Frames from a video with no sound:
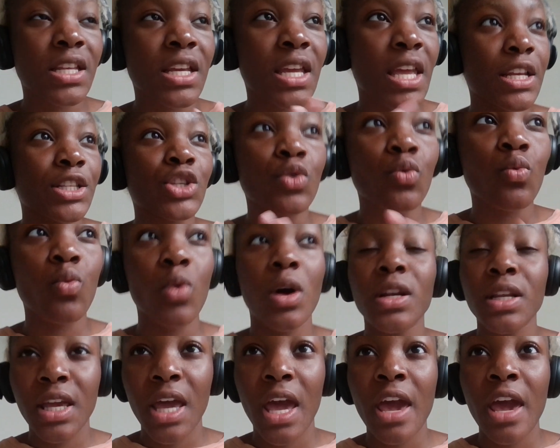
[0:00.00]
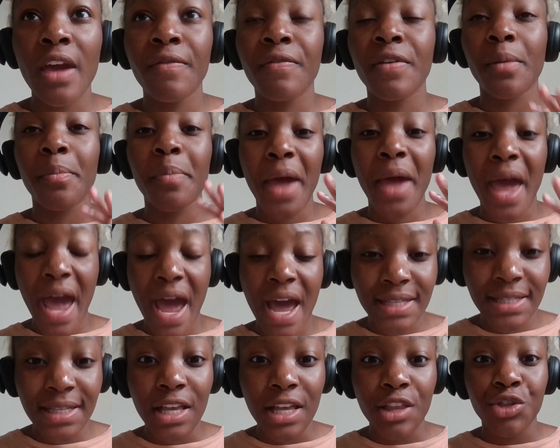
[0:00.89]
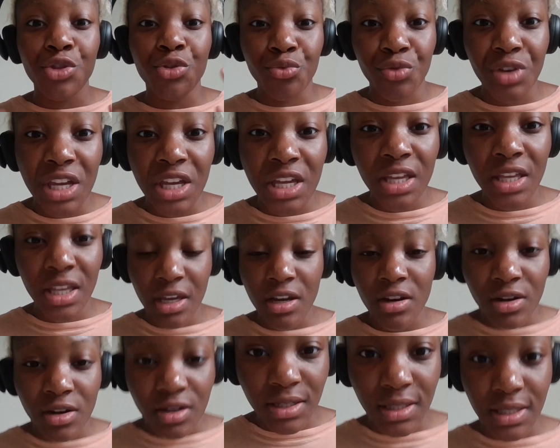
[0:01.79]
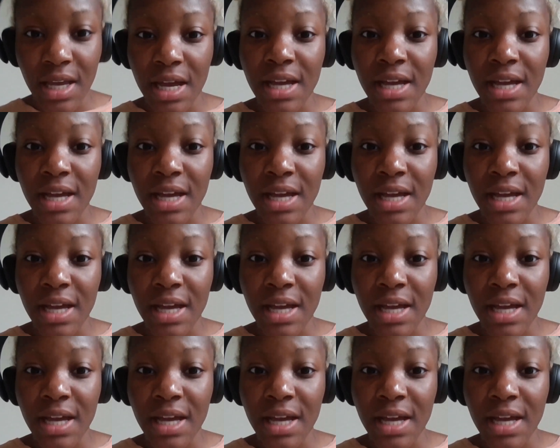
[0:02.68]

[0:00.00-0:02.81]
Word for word: to get to 1K for the past three years.